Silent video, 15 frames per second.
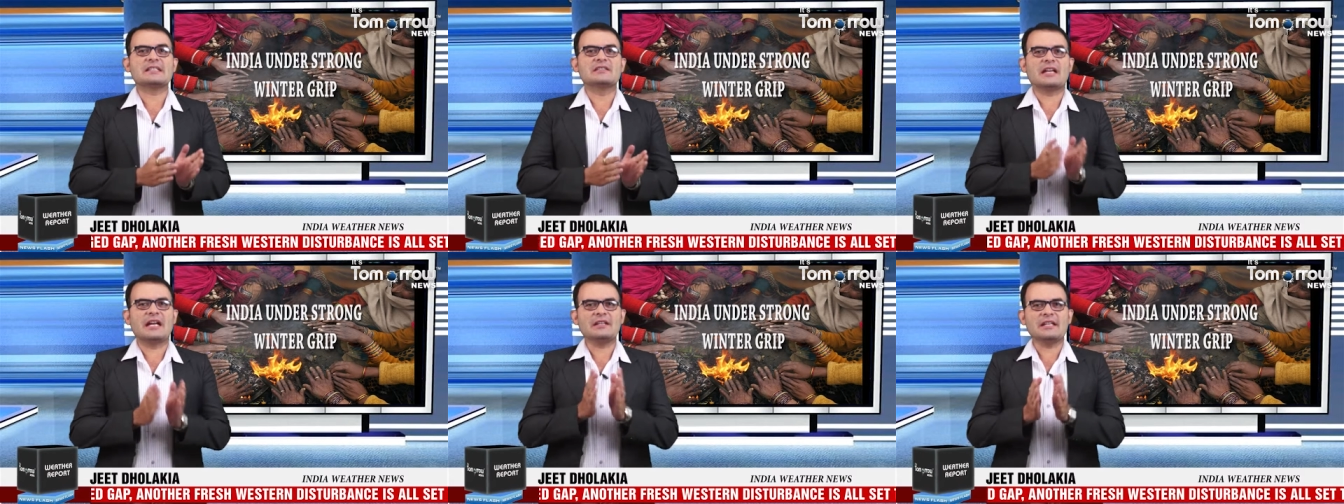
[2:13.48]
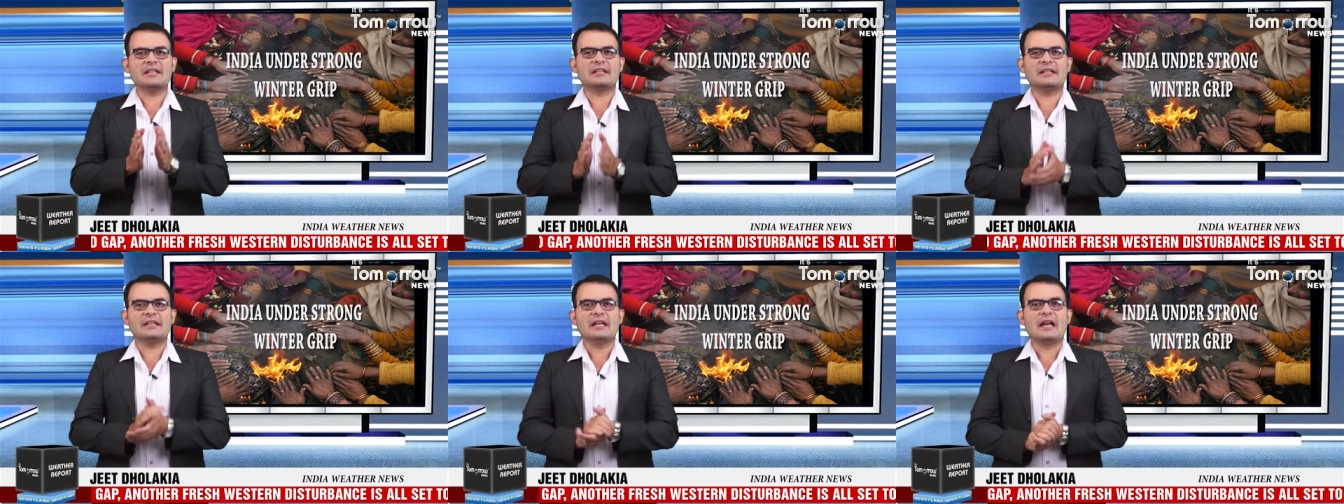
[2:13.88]
9
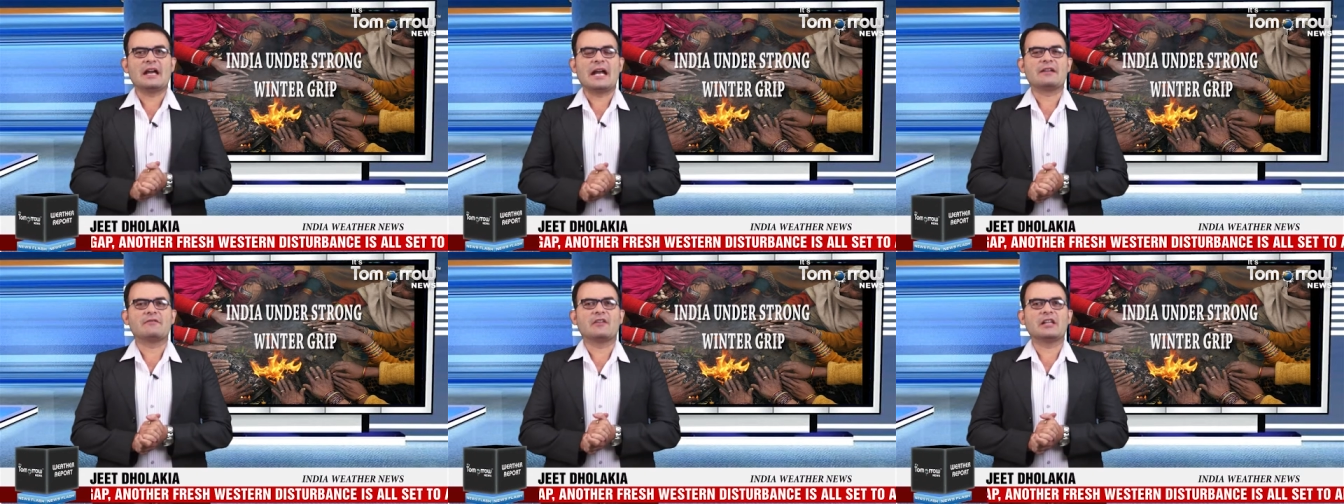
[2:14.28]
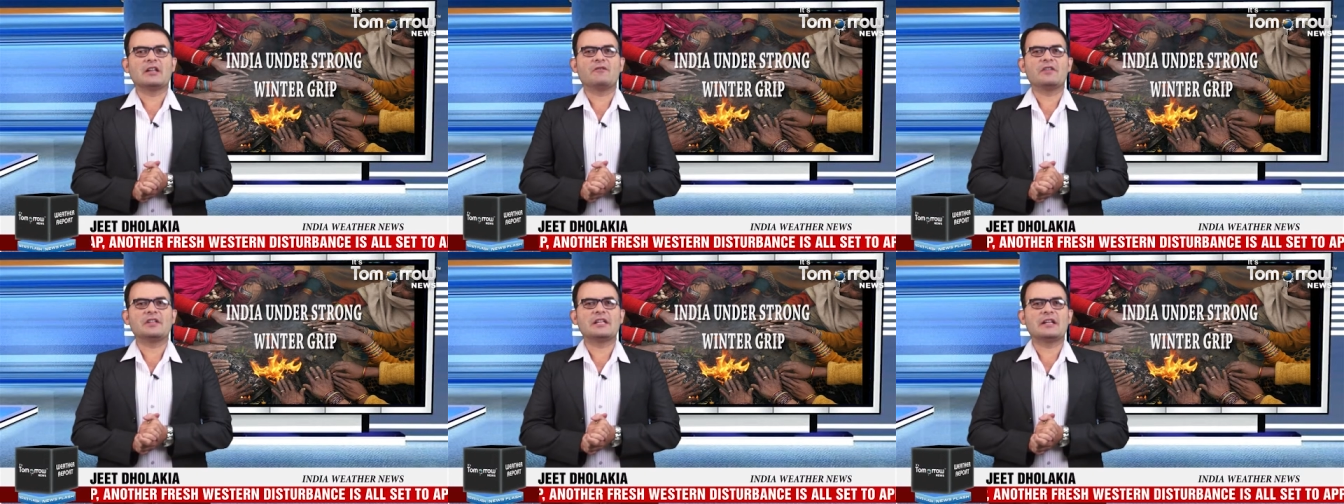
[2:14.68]
degree and
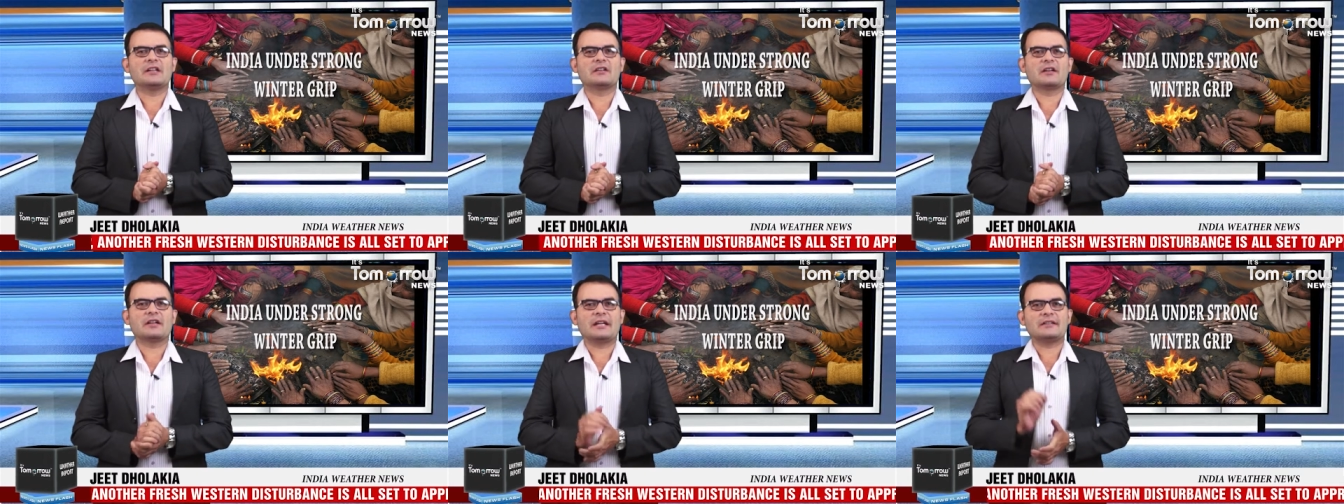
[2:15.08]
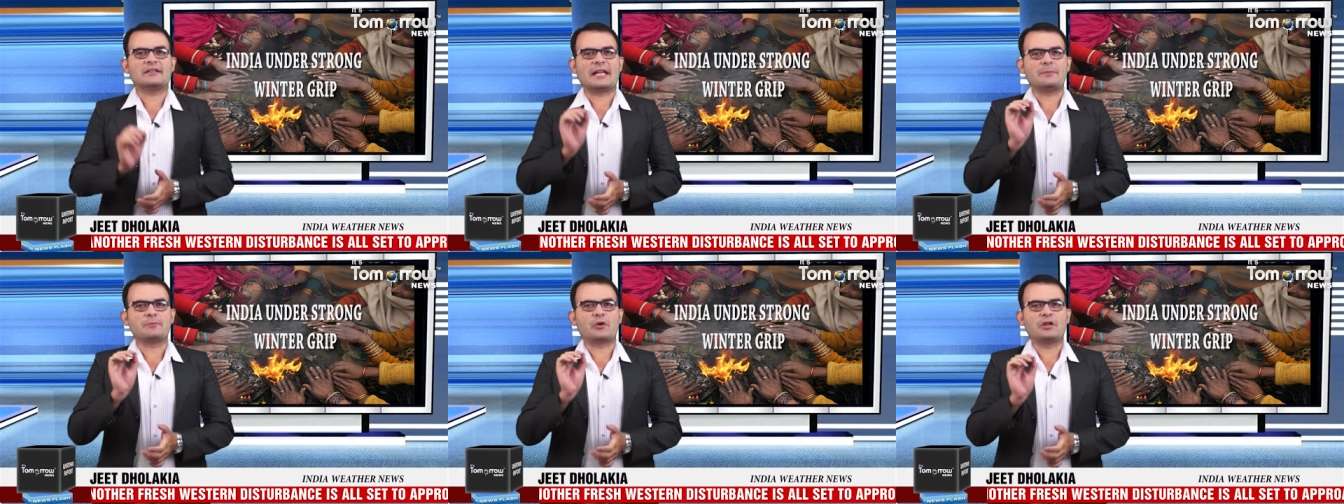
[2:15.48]
Vallabh Vidyanagar at
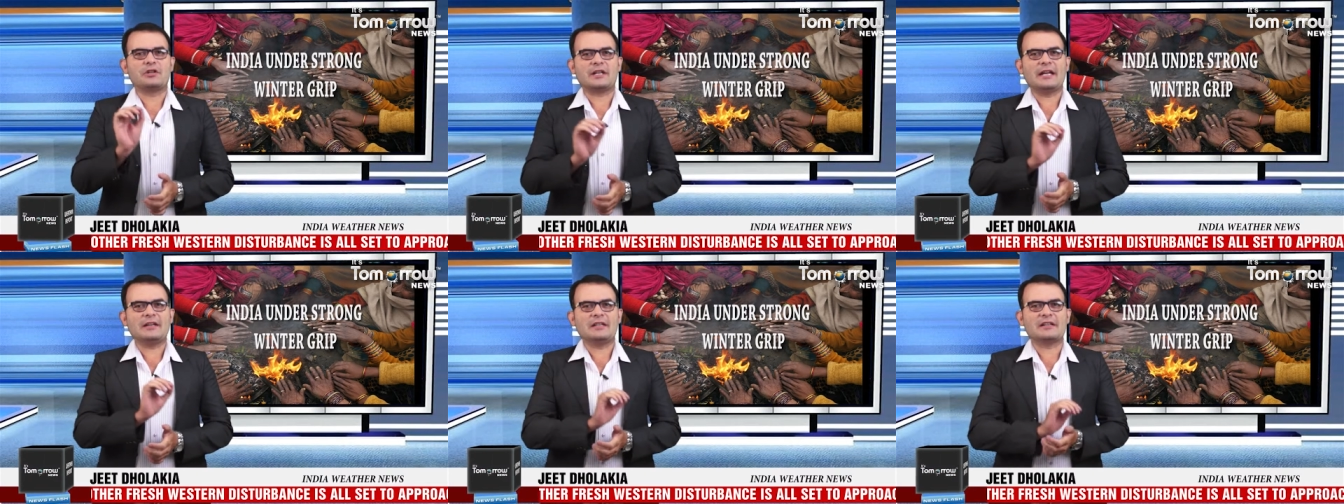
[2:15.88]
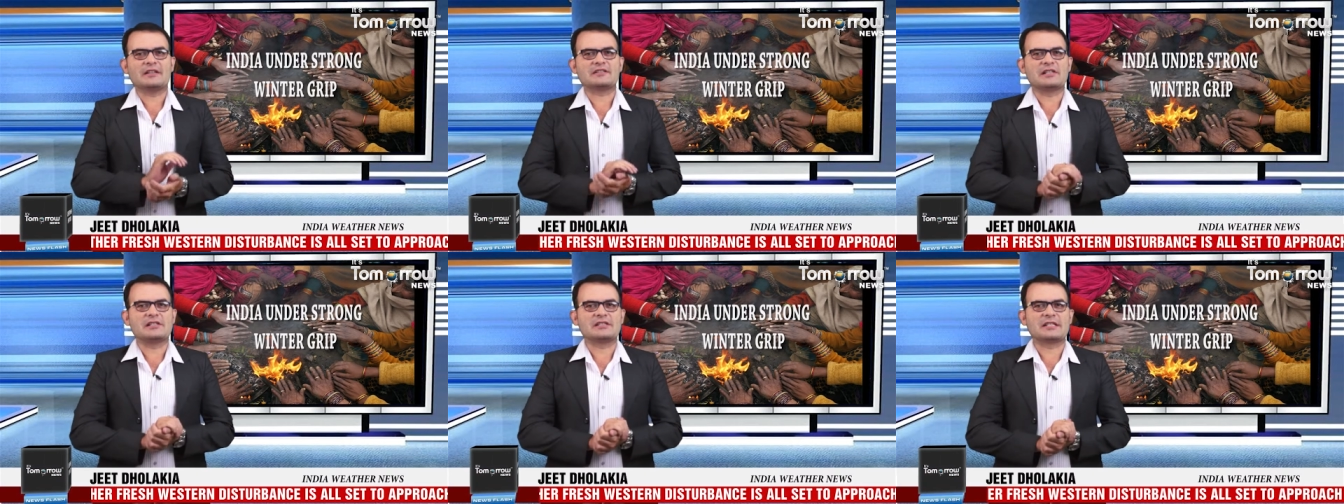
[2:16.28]
10.9 degree
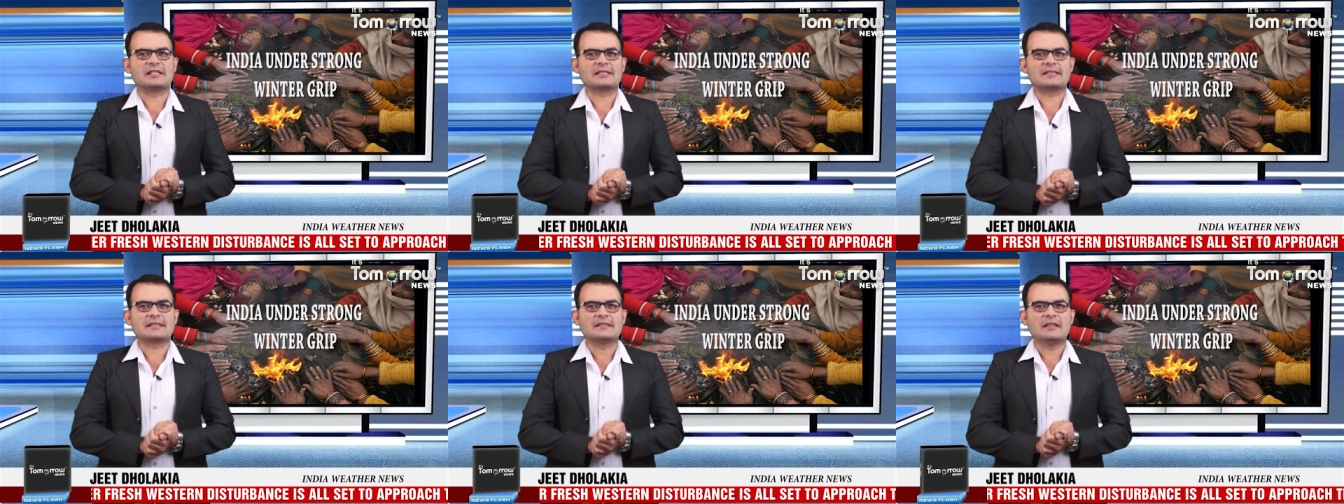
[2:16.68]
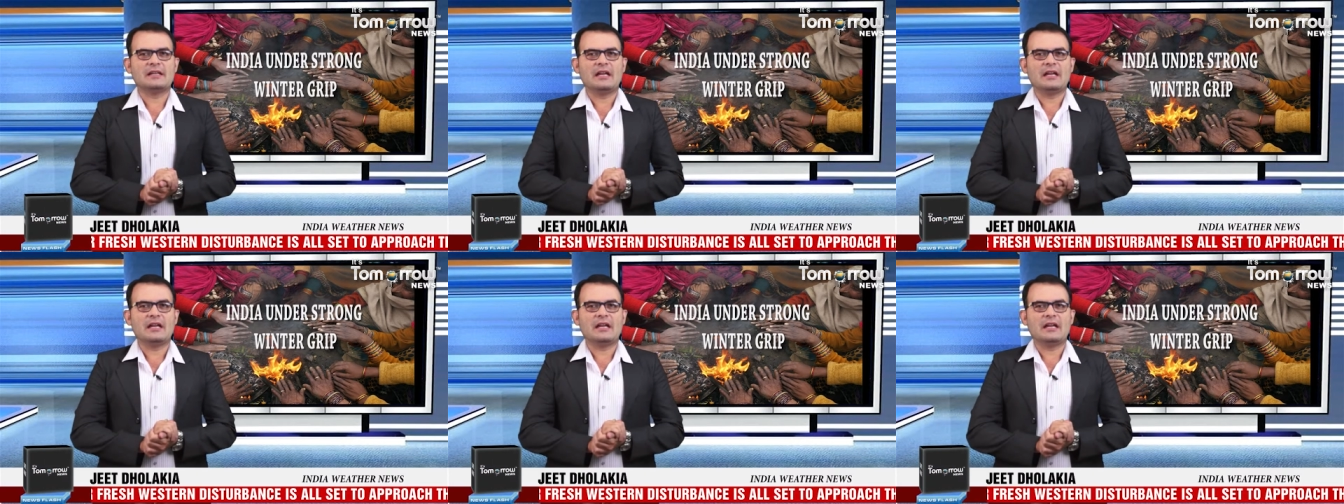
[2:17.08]
Celsius,